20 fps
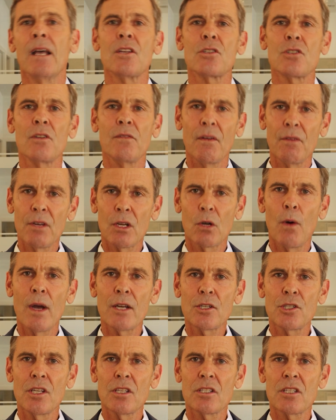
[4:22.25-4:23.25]
So if you have any
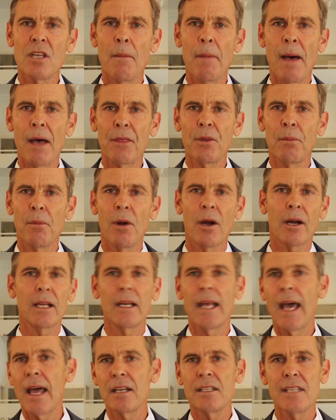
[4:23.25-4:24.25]
questions about the
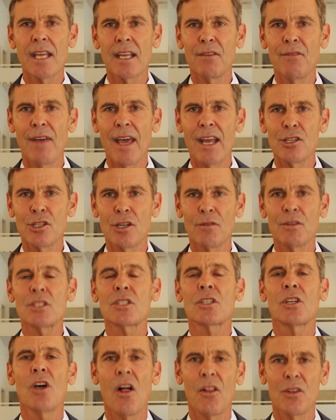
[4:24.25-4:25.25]
market, how to take advantage of
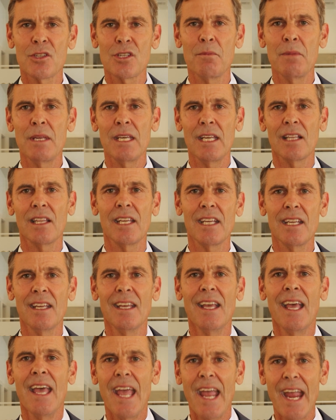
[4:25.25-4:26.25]
us, call us immediately.
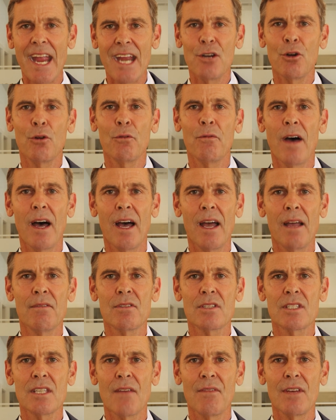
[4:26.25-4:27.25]
eight oh
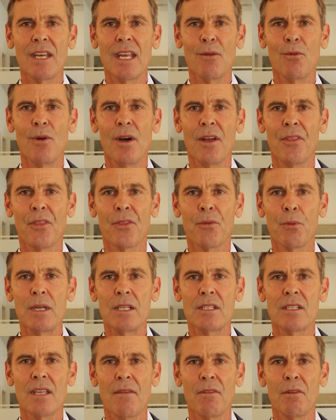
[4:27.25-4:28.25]
five, seven eight one,
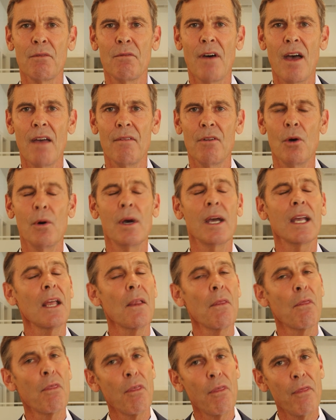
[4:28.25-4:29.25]
three seven five zero.
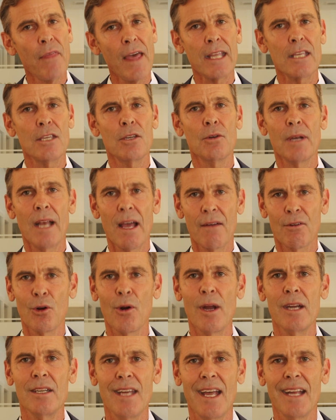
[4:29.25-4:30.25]
Again, thank you and have a
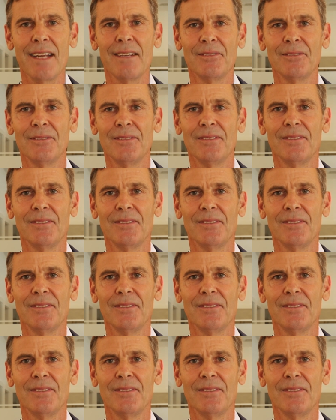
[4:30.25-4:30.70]
great day.